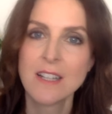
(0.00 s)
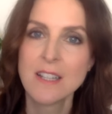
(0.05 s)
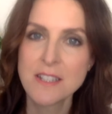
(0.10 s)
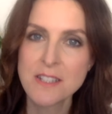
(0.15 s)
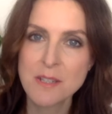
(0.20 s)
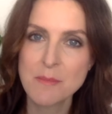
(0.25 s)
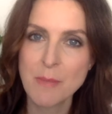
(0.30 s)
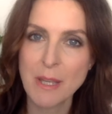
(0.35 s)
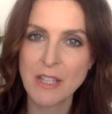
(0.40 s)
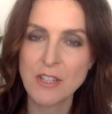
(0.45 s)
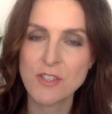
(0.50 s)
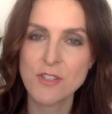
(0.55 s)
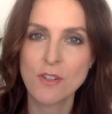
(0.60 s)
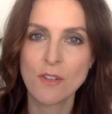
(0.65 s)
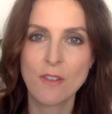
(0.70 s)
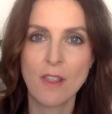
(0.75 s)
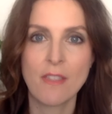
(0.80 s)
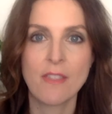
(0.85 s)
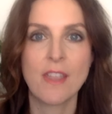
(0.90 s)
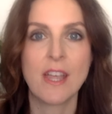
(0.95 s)
to make sure
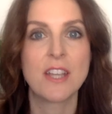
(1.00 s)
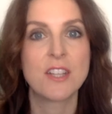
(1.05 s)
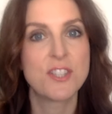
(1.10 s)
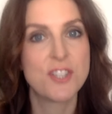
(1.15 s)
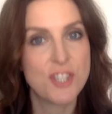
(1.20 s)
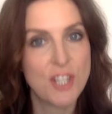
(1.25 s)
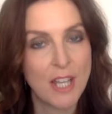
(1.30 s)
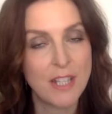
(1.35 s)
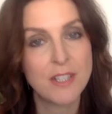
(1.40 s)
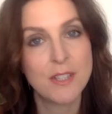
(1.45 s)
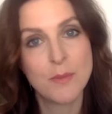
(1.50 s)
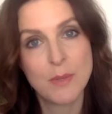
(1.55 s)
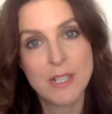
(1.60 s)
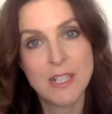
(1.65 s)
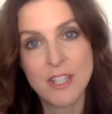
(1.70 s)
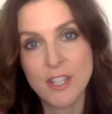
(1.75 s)
that they're genuinely